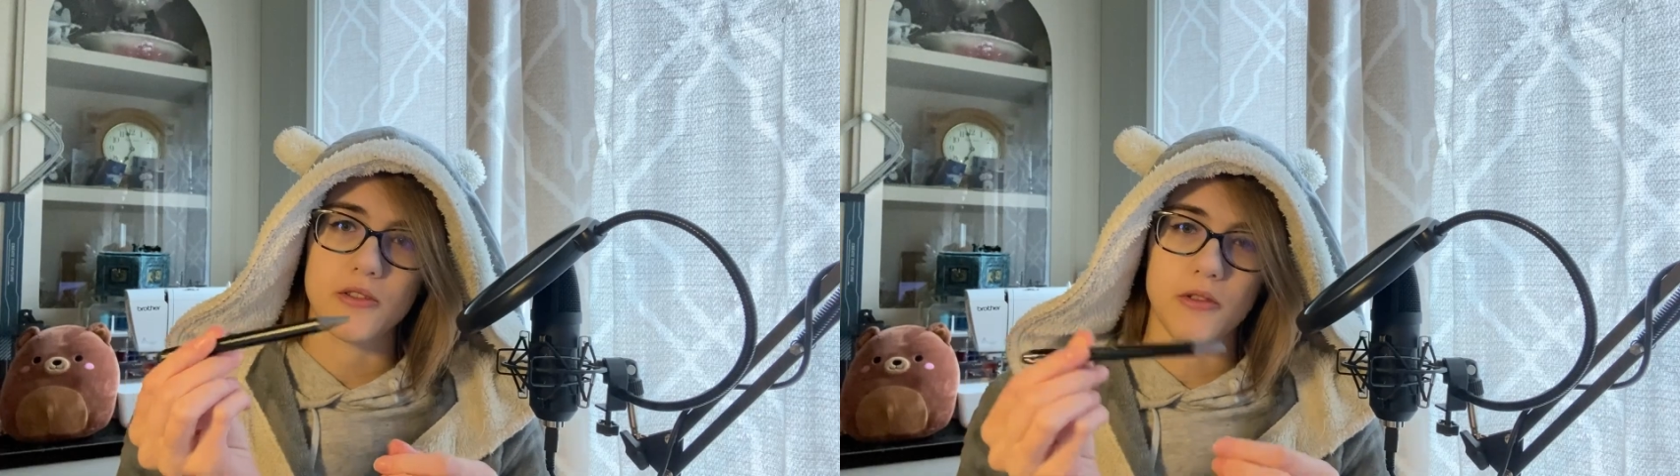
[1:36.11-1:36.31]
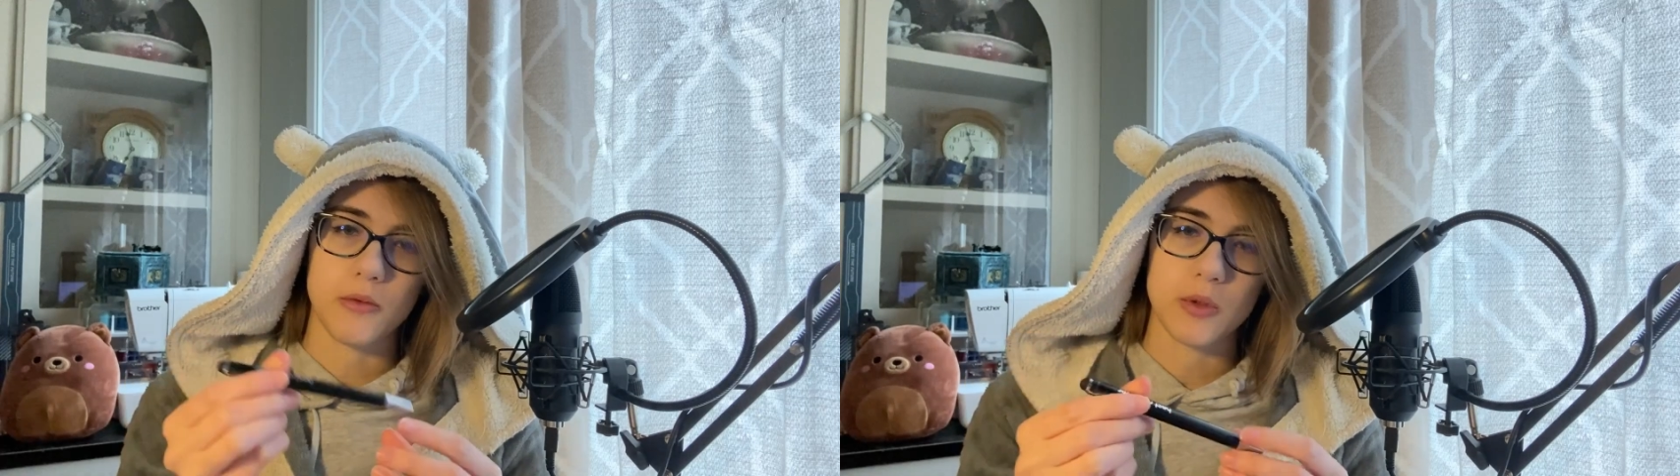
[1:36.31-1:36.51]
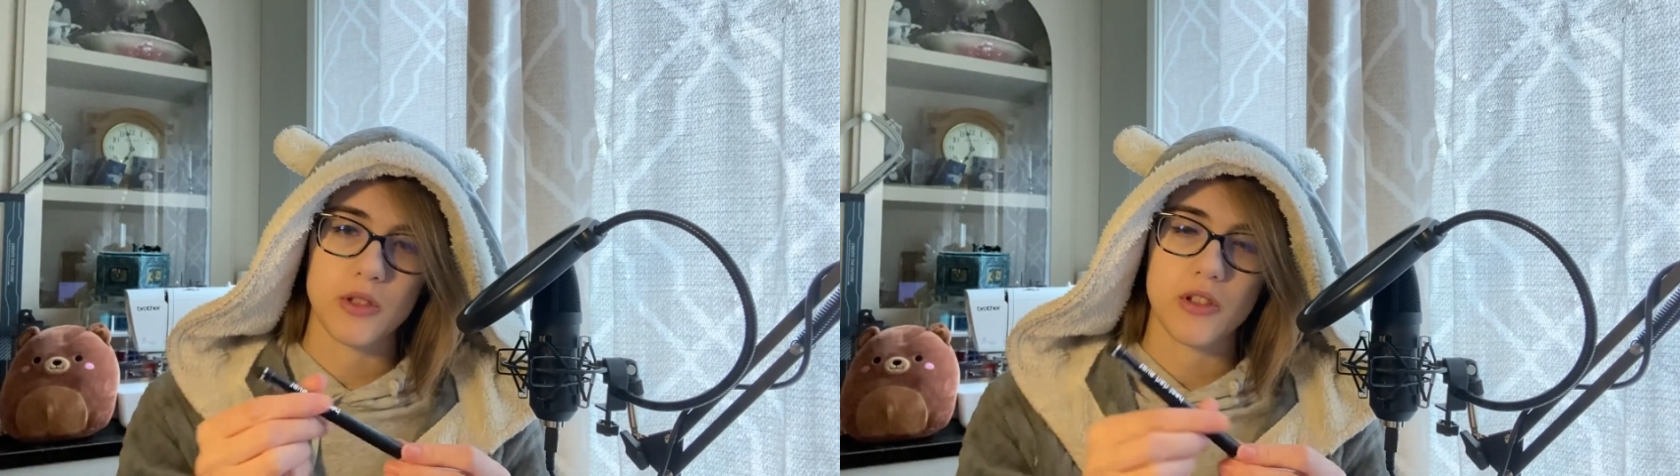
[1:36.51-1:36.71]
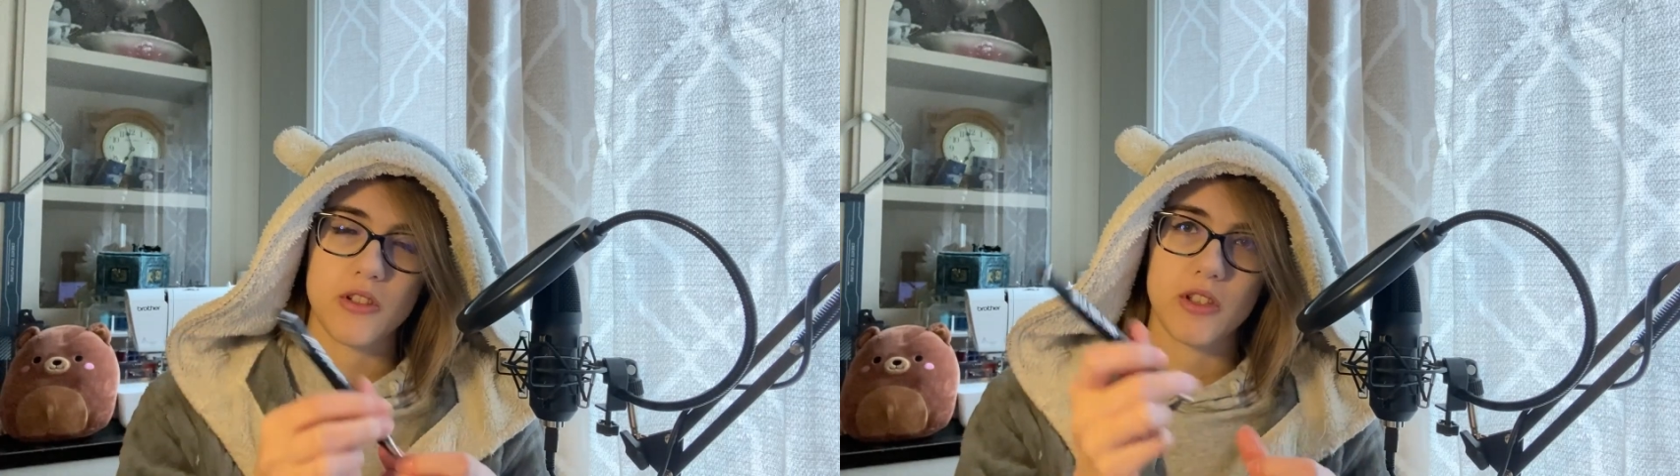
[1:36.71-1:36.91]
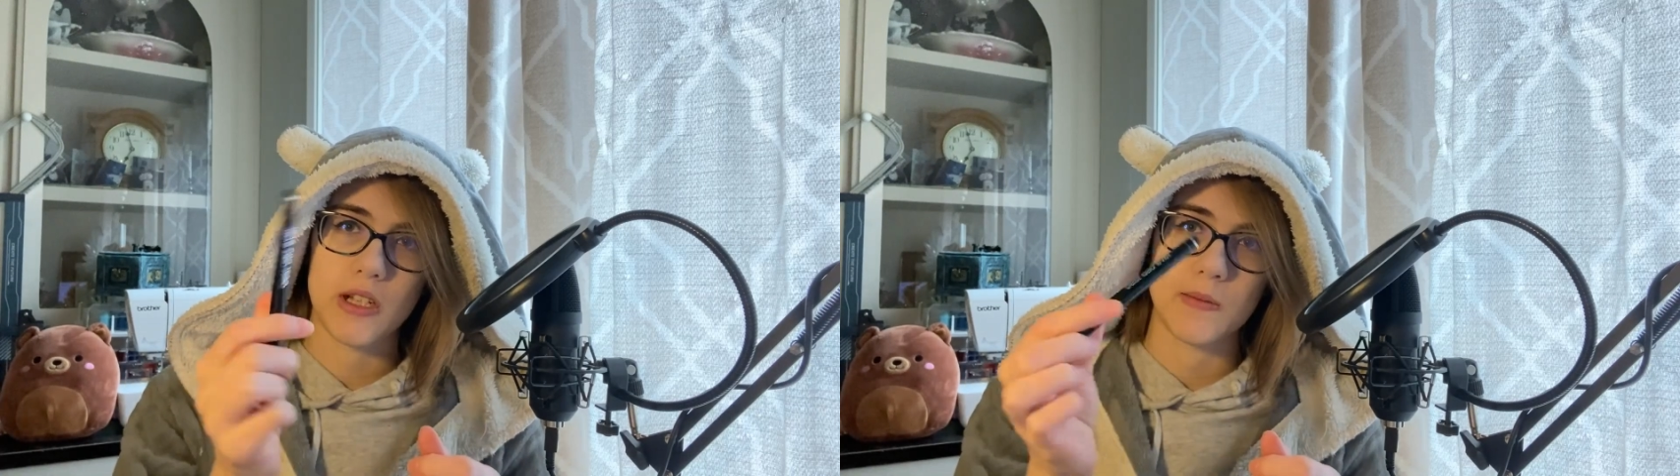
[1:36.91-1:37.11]
so it was
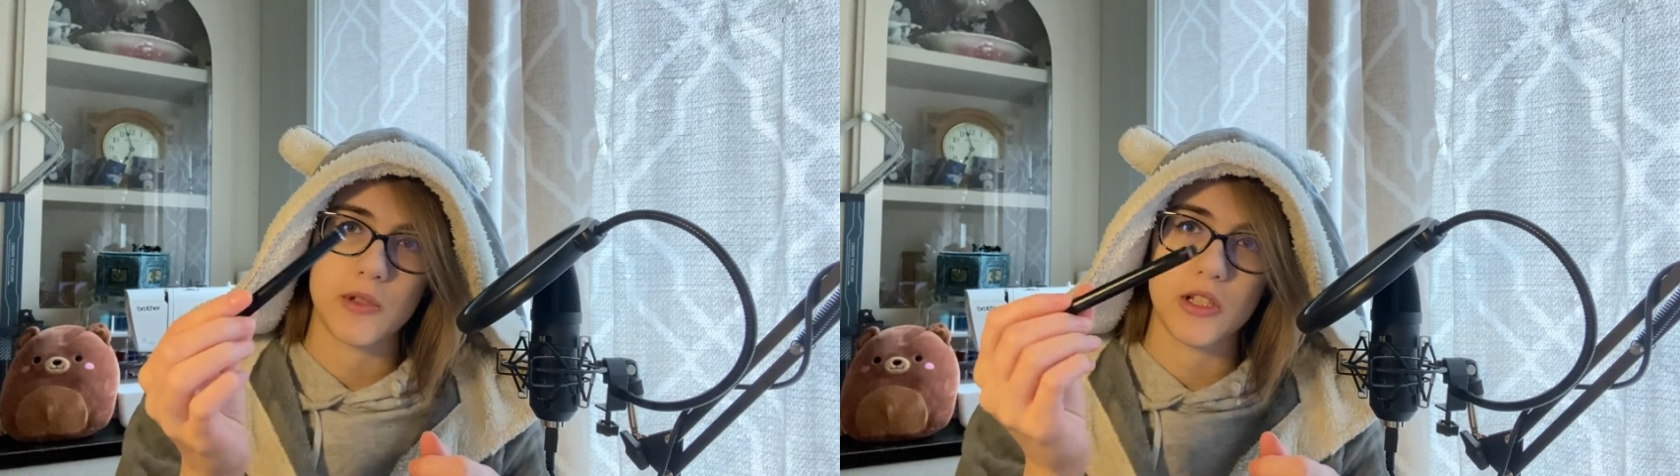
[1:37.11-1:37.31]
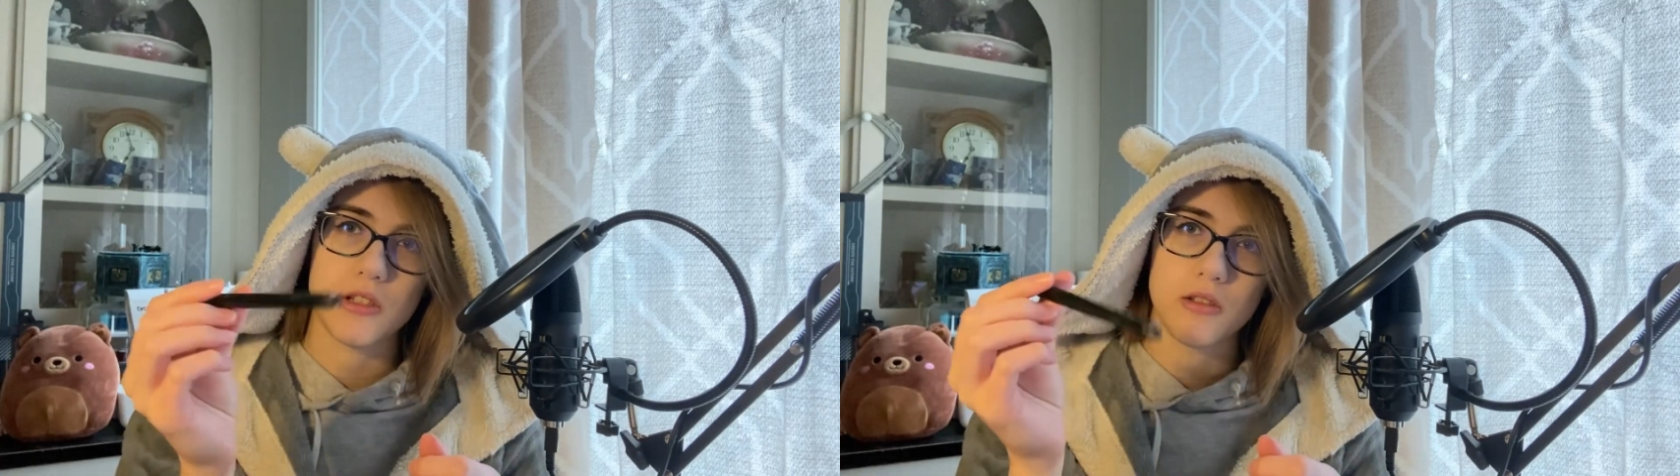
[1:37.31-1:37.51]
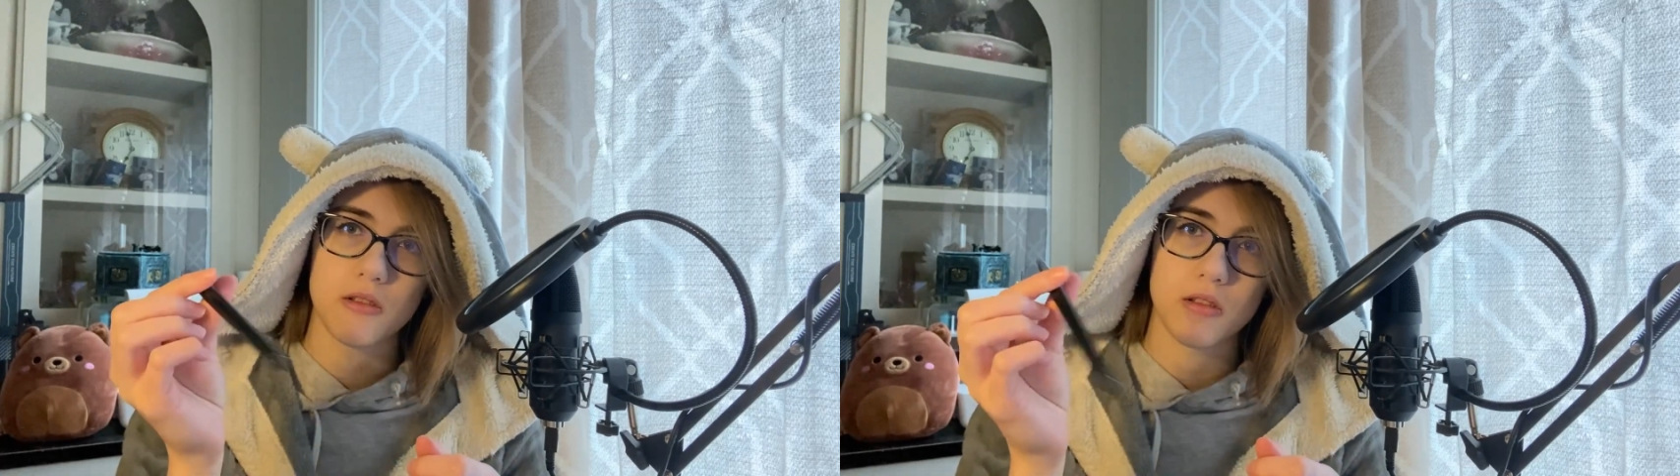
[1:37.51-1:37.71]
just an empty